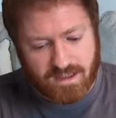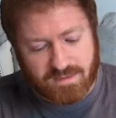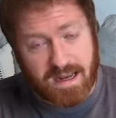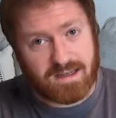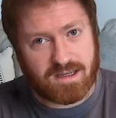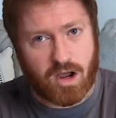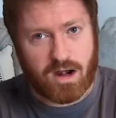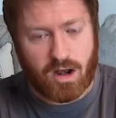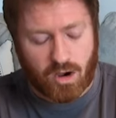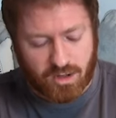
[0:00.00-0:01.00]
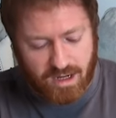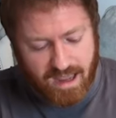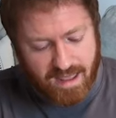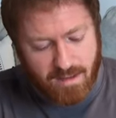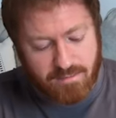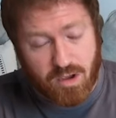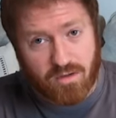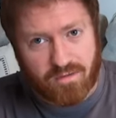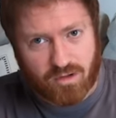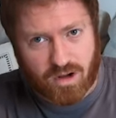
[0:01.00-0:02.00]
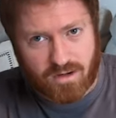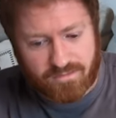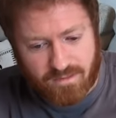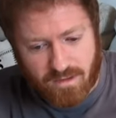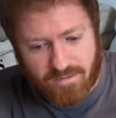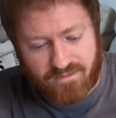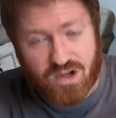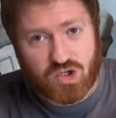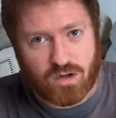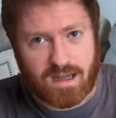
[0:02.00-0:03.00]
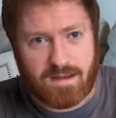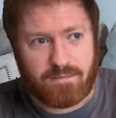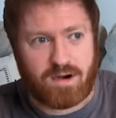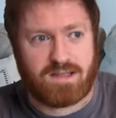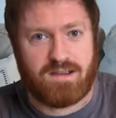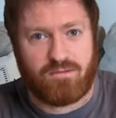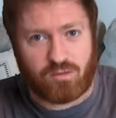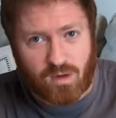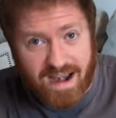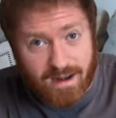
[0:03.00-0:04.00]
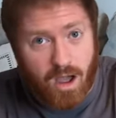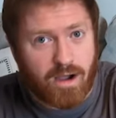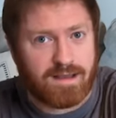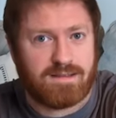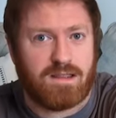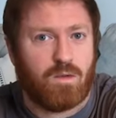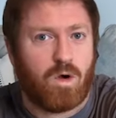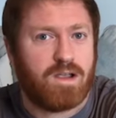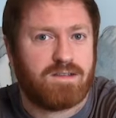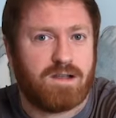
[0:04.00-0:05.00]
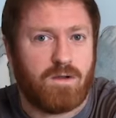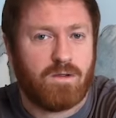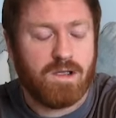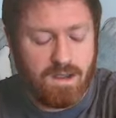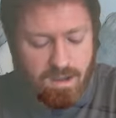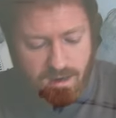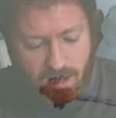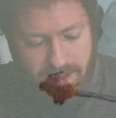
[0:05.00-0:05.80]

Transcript: speeders are going along, you get that beautiful kind of visually impressive red lines in the white salt coming